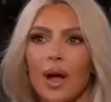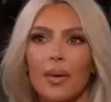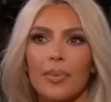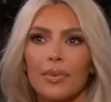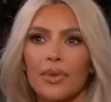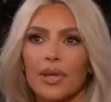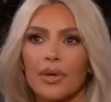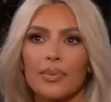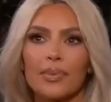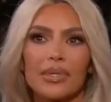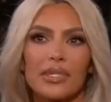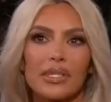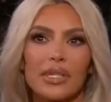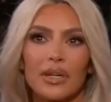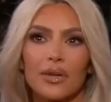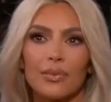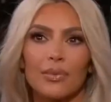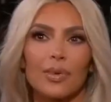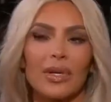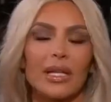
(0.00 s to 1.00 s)
probably was
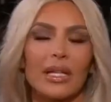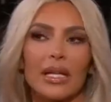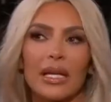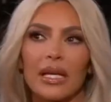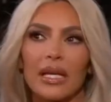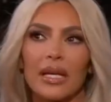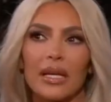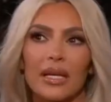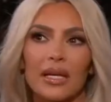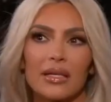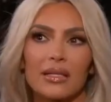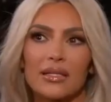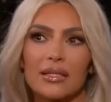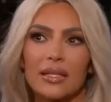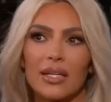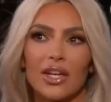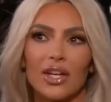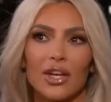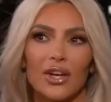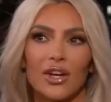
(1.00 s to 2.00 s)
in a really
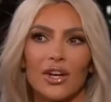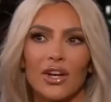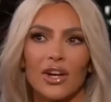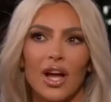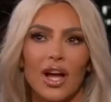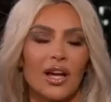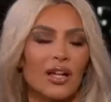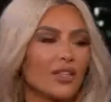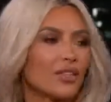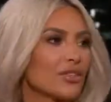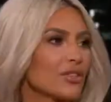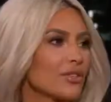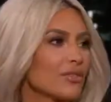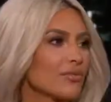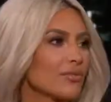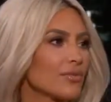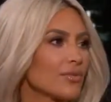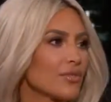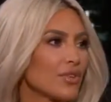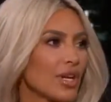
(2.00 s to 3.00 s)
insecure,
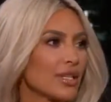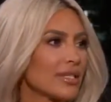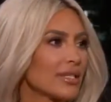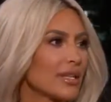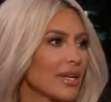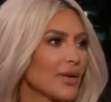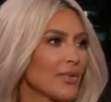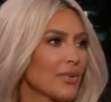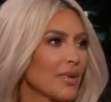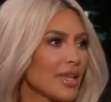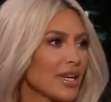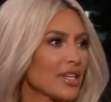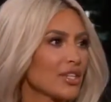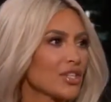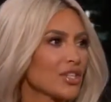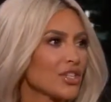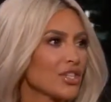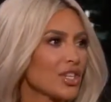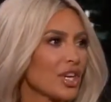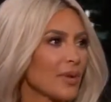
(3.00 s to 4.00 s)
trusting
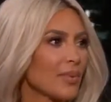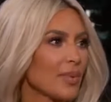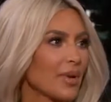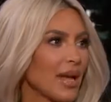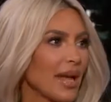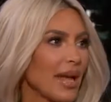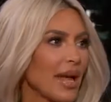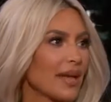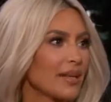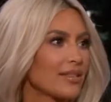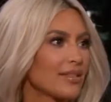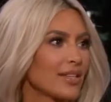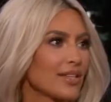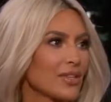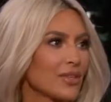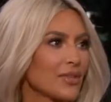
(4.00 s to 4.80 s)
relationship, and I had to